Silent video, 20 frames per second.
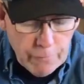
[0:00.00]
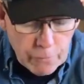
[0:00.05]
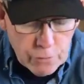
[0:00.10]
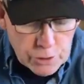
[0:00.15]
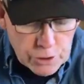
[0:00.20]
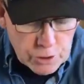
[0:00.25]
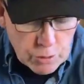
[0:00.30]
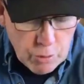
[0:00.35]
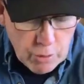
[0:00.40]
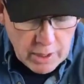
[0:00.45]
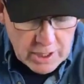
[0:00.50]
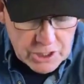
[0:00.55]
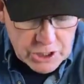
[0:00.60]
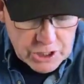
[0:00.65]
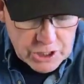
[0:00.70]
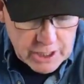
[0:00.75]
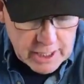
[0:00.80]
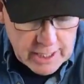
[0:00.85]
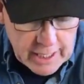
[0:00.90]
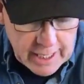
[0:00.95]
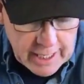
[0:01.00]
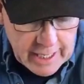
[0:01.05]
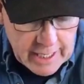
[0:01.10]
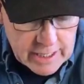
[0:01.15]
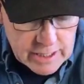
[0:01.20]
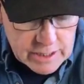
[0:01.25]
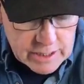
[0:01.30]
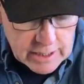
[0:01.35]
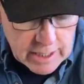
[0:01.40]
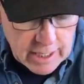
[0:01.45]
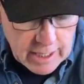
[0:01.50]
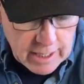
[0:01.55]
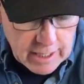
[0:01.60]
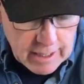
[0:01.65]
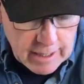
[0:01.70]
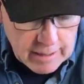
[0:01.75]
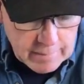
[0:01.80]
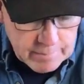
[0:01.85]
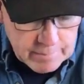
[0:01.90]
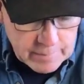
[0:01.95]
first question is
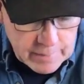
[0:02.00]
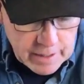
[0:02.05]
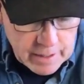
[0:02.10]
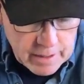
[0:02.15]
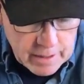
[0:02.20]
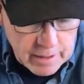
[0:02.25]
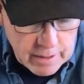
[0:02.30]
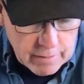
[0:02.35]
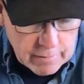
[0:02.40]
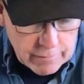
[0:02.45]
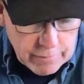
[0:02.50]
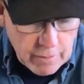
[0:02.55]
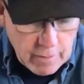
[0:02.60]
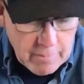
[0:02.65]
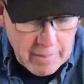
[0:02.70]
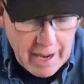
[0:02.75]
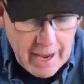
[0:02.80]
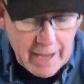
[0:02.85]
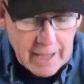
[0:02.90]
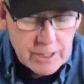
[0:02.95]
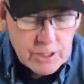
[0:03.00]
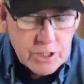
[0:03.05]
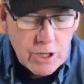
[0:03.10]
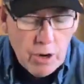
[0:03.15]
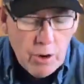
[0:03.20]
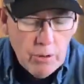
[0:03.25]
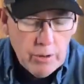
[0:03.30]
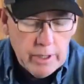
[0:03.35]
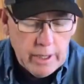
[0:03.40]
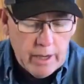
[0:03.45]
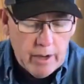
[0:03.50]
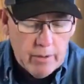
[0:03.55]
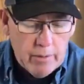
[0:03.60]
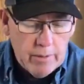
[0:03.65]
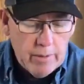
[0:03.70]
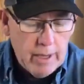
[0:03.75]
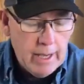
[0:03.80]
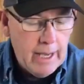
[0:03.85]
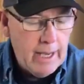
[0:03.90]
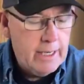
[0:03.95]
um, from Antonio.
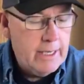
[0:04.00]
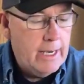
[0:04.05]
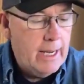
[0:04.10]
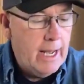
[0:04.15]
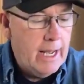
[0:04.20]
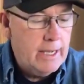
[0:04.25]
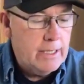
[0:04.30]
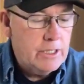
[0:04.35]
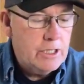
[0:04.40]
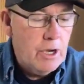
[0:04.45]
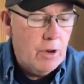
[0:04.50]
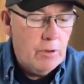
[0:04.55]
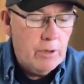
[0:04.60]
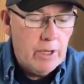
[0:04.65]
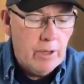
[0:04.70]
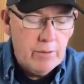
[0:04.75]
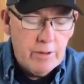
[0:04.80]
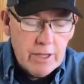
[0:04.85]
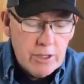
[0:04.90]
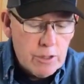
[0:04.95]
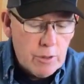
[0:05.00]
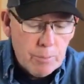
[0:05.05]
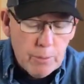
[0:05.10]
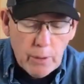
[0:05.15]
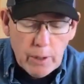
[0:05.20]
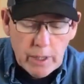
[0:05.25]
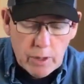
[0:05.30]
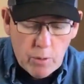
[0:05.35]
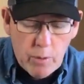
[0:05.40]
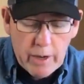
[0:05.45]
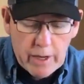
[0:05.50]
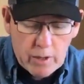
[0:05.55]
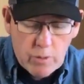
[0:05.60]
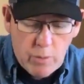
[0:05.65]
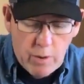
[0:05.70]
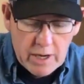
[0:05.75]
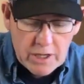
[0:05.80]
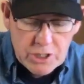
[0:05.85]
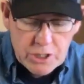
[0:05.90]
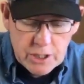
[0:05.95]
And Antonio, these are pretty quick
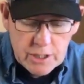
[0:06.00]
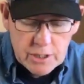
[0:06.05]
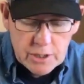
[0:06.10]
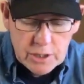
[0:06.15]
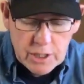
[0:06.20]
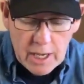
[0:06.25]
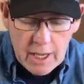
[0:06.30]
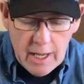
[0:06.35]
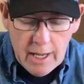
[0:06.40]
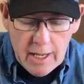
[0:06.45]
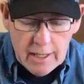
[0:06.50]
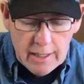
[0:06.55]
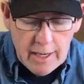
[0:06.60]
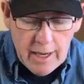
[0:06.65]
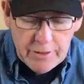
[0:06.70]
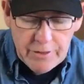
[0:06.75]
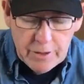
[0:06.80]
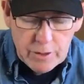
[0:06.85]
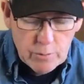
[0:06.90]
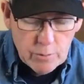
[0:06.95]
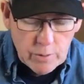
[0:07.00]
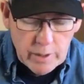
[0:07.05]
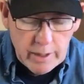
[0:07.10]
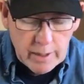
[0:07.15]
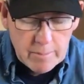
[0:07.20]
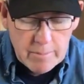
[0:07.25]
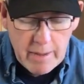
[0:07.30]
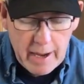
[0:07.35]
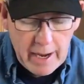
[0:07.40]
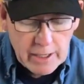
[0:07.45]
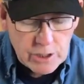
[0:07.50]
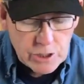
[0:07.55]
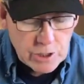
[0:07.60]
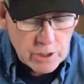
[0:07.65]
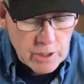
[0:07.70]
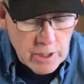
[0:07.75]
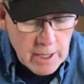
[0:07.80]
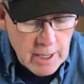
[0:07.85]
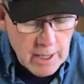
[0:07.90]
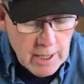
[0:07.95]
questions, nothing really
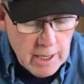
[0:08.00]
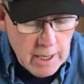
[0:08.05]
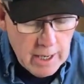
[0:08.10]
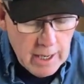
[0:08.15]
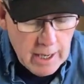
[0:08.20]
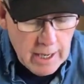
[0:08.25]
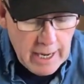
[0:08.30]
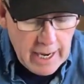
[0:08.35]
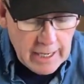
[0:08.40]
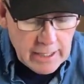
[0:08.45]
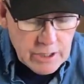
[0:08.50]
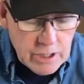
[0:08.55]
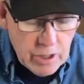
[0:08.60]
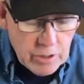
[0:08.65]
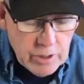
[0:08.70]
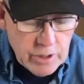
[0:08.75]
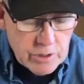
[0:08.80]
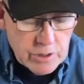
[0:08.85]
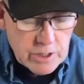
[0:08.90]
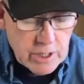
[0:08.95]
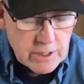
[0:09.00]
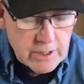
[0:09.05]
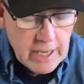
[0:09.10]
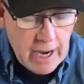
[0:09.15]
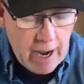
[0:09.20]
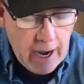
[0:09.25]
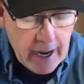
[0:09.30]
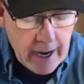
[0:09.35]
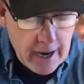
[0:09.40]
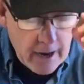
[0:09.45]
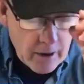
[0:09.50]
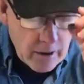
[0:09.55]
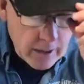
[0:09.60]
major. Uh, Antonio says, hi,